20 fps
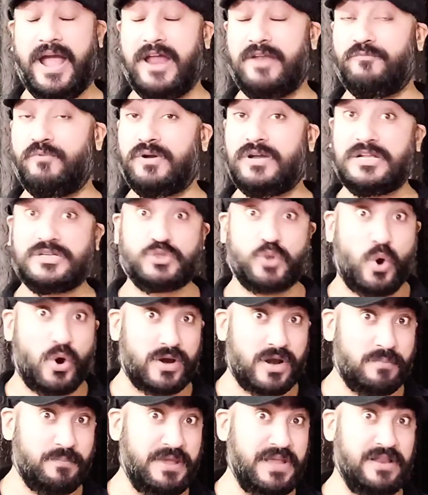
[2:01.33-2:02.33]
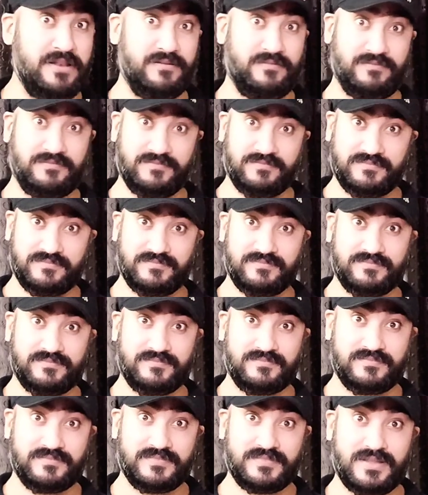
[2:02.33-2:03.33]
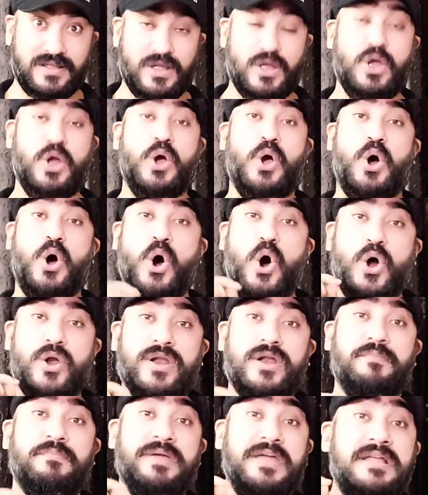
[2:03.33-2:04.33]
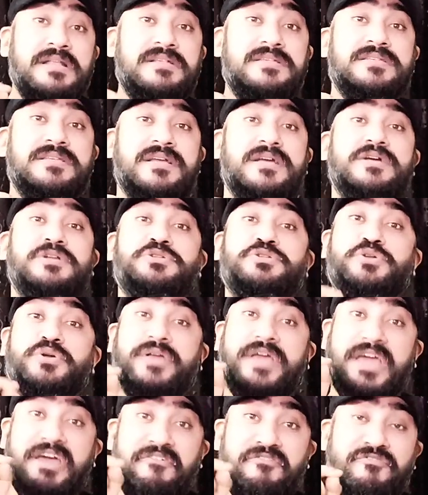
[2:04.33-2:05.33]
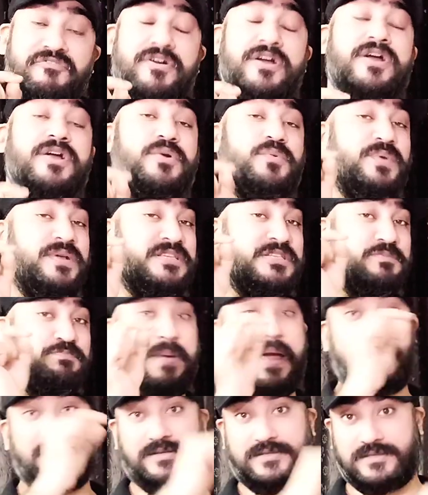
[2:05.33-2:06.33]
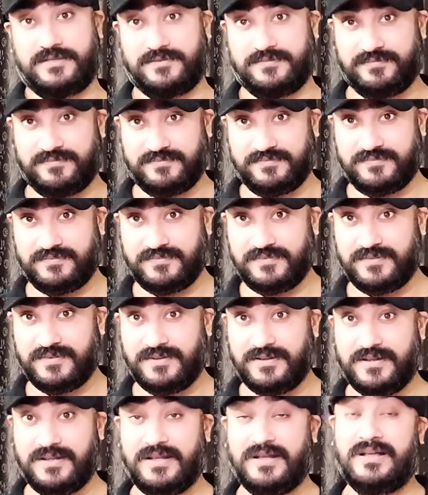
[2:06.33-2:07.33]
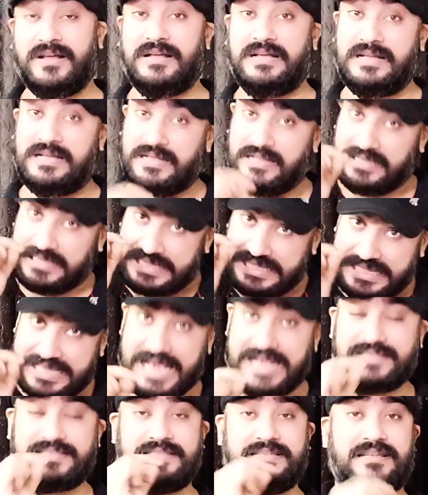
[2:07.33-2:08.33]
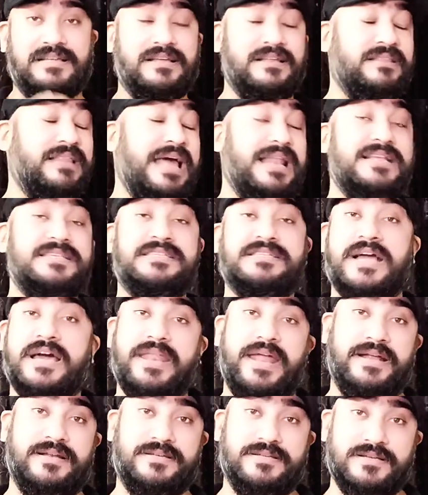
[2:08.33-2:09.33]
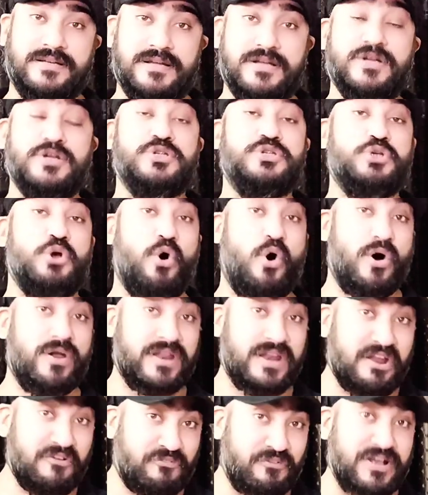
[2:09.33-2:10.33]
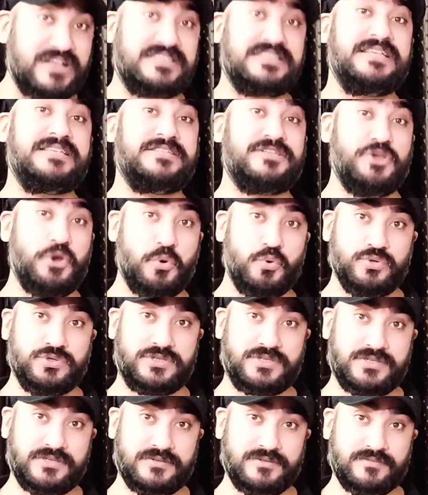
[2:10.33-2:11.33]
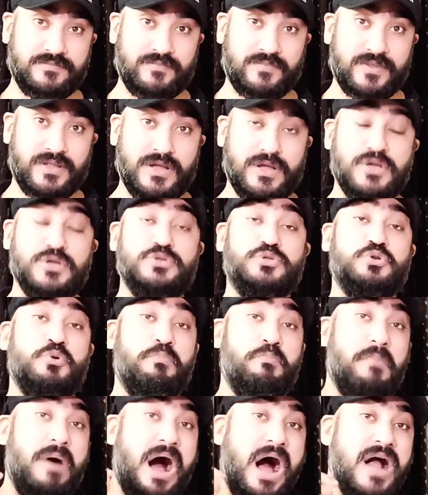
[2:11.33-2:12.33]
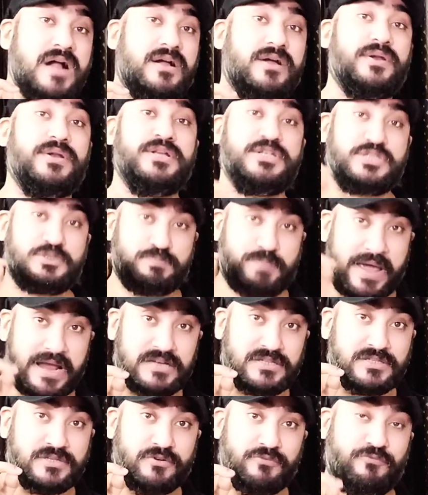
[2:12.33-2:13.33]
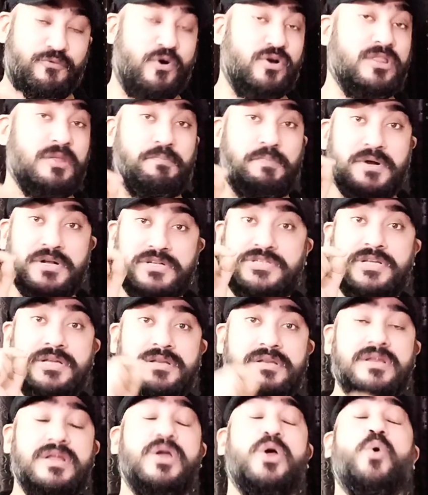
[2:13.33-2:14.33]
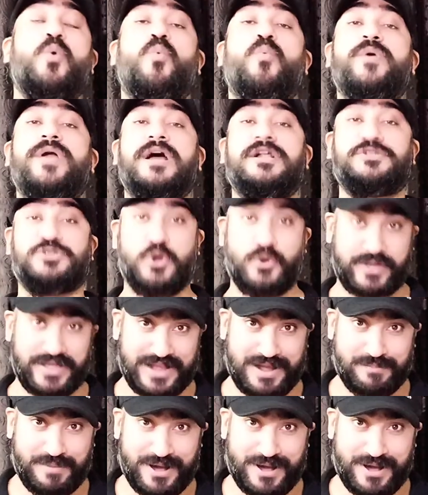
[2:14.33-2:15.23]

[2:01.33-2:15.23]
And what does honor mean? Honor means to give respect. Yes, that is correct. So Honorifics is used to mark respect for the person we are talking